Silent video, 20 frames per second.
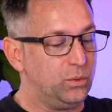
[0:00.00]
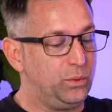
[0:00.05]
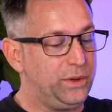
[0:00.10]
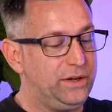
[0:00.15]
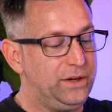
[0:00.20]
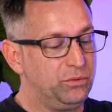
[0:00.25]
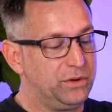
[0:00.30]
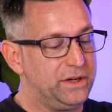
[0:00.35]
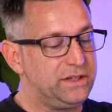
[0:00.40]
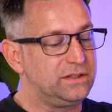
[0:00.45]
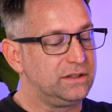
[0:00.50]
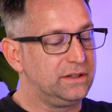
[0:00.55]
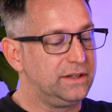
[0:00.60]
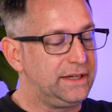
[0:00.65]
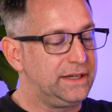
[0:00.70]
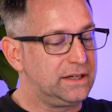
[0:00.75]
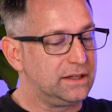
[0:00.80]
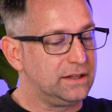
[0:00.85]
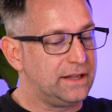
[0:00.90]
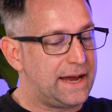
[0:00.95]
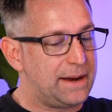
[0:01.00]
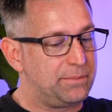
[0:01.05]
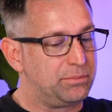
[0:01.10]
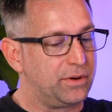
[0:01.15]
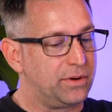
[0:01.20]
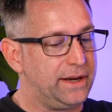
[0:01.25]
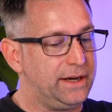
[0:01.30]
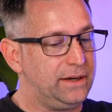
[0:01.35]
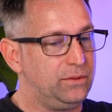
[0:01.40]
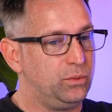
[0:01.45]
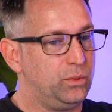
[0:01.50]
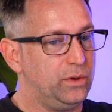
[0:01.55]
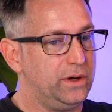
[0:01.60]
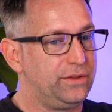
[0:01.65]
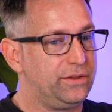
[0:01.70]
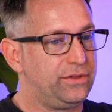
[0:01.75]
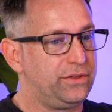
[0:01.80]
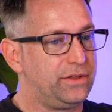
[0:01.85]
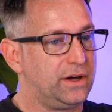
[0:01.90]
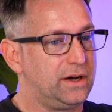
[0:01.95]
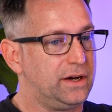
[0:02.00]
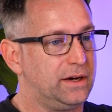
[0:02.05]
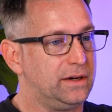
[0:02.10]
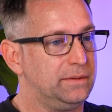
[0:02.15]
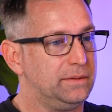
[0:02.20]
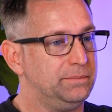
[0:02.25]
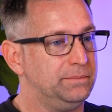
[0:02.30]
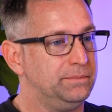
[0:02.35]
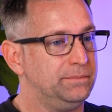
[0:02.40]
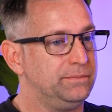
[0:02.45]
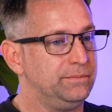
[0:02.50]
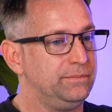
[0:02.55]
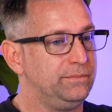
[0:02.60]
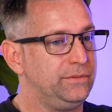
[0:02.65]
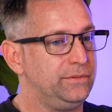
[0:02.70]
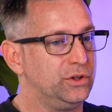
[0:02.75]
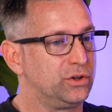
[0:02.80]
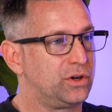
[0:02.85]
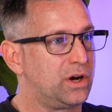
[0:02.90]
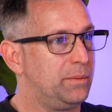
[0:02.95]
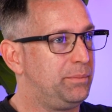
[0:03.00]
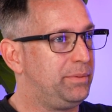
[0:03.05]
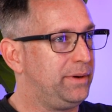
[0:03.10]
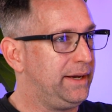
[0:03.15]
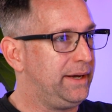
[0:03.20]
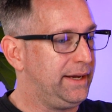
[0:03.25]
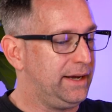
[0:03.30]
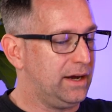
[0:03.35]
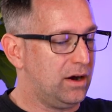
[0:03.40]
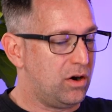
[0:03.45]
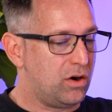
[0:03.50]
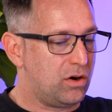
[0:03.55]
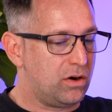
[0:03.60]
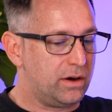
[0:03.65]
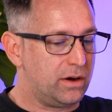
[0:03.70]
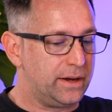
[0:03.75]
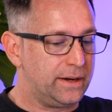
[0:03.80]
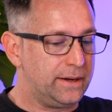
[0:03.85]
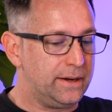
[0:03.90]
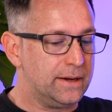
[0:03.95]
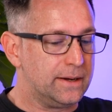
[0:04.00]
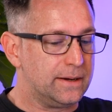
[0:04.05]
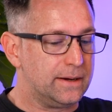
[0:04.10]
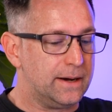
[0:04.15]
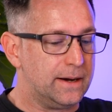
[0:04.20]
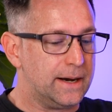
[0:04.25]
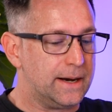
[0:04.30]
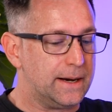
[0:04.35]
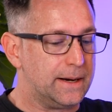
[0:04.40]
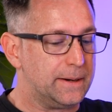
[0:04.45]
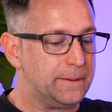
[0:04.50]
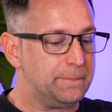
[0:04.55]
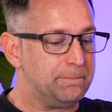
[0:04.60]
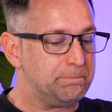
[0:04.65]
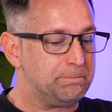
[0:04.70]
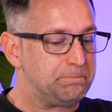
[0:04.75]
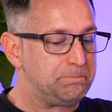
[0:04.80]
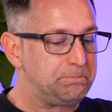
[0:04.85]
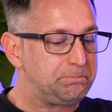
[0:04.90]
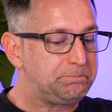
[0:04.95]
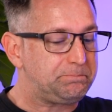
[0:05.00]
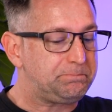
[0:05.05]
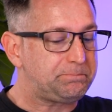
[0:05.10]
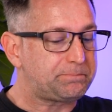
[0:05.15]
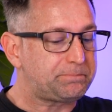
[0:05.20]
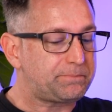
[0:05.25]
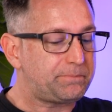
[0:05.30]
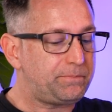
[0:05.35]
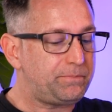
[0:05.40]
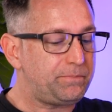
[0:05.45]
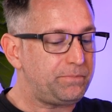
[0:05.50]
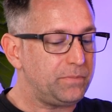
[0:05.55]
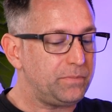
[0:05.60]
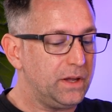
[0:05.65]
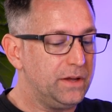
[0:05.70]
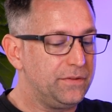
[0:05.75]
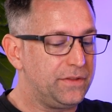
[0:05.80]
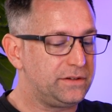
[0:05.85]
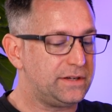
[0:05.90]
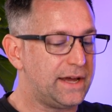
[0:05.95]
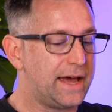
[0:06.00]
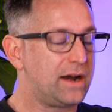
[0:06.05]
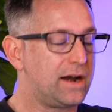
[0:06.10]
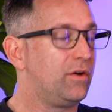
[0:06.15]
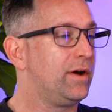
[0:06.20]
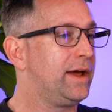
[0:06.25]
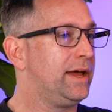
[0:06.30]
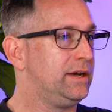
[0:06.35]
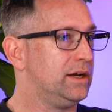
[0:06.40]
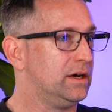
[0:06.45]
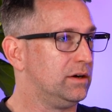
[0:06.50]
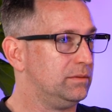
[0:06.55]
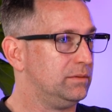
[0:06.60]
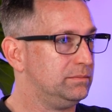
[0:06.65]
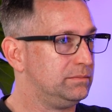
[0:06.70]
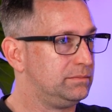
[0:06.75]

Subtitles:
We recently collaborated with your company on the TTO Andell